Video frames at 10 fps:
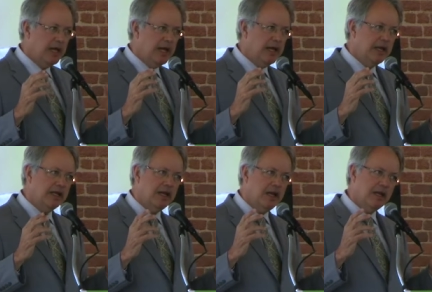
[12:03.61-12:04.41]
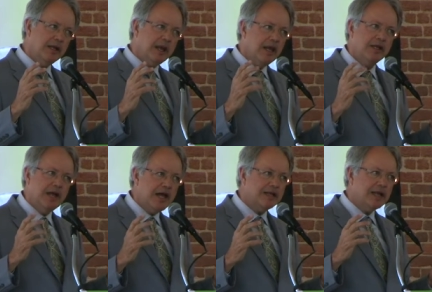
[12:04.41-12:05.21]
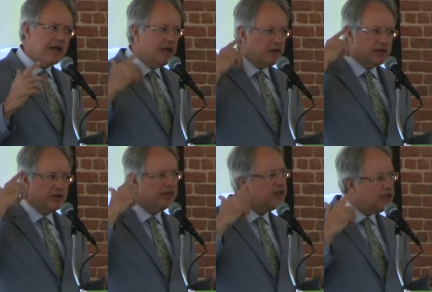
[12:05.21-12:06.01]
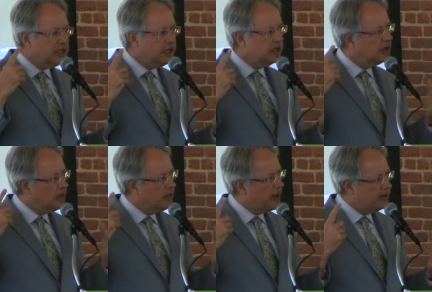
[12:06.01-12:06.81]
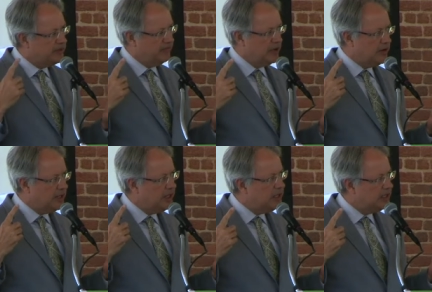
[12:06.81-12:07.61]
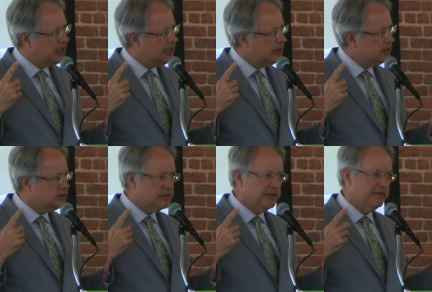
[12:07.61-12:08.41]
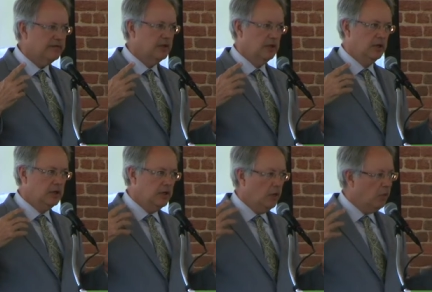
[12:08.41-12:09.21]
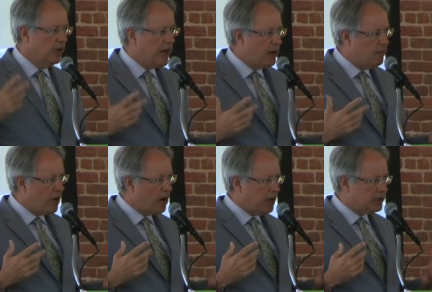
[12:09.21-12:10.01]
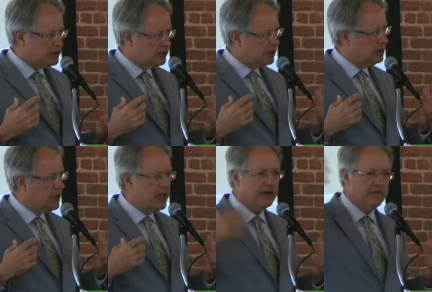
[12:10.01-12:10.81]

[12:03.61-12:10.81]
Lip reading: And it got down to thinking about the very details of, what our parks look like.